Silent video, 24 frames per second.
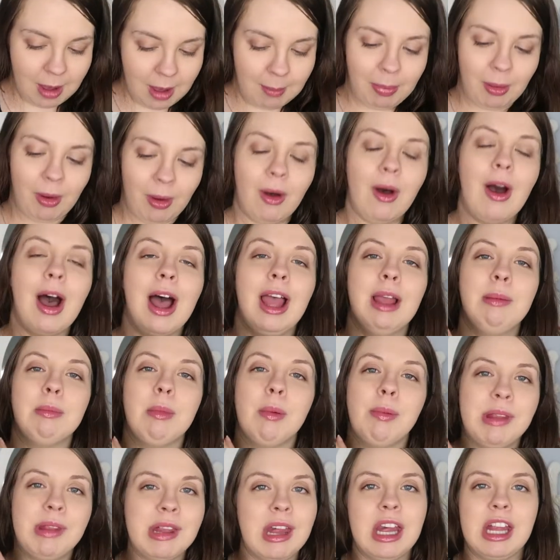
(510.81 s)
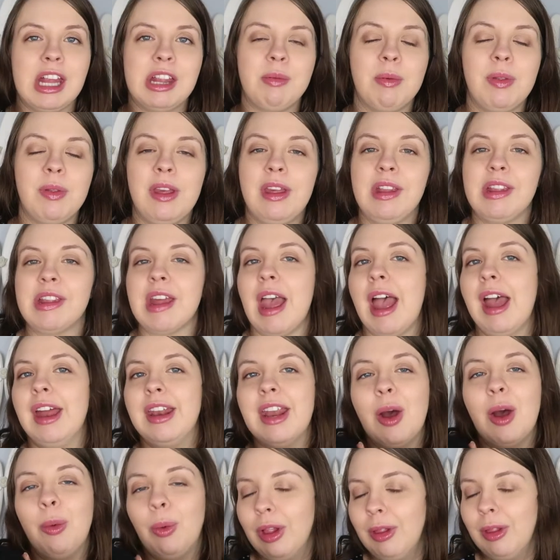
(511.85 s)
But I'm obsessed with these and
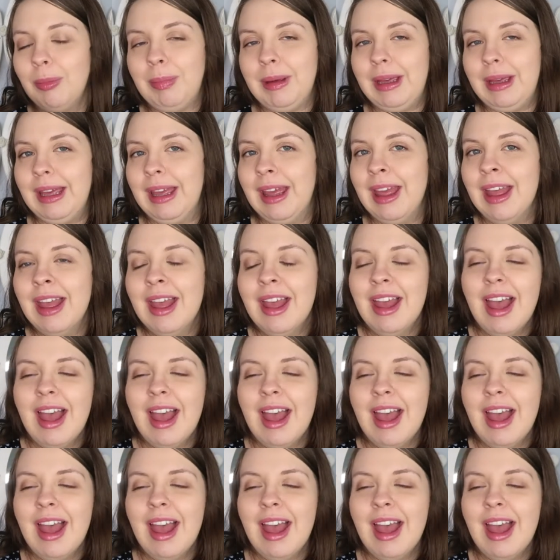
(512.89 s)
I will be.